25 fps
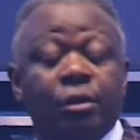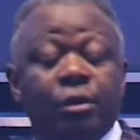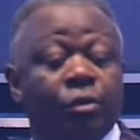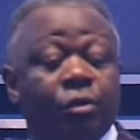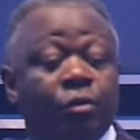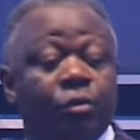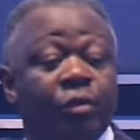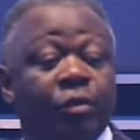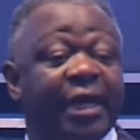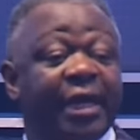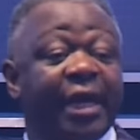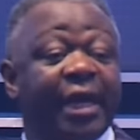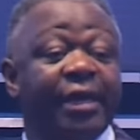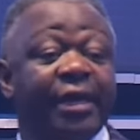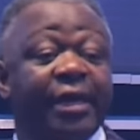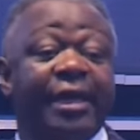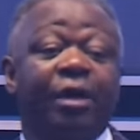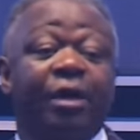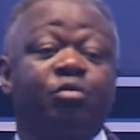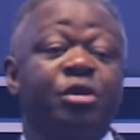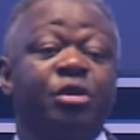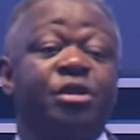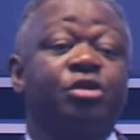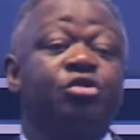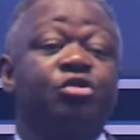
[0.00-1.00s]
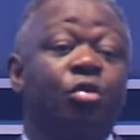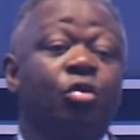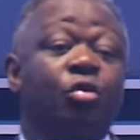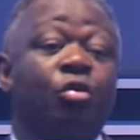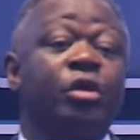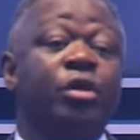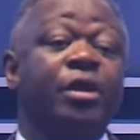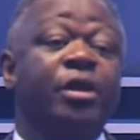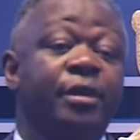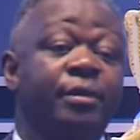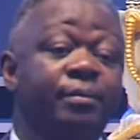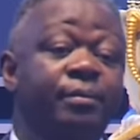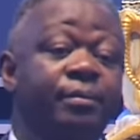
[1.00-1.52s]
We take that which is
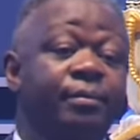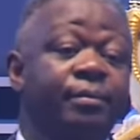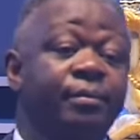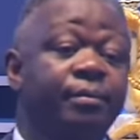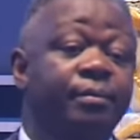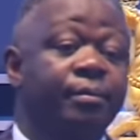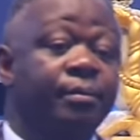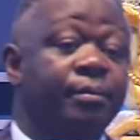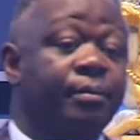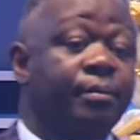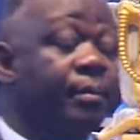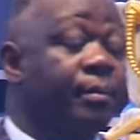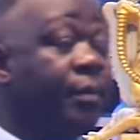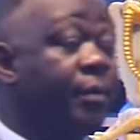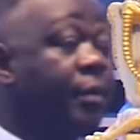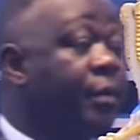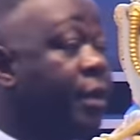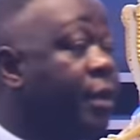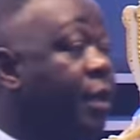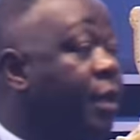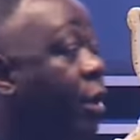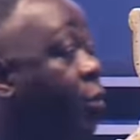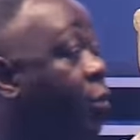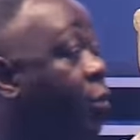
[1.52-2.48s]
holy and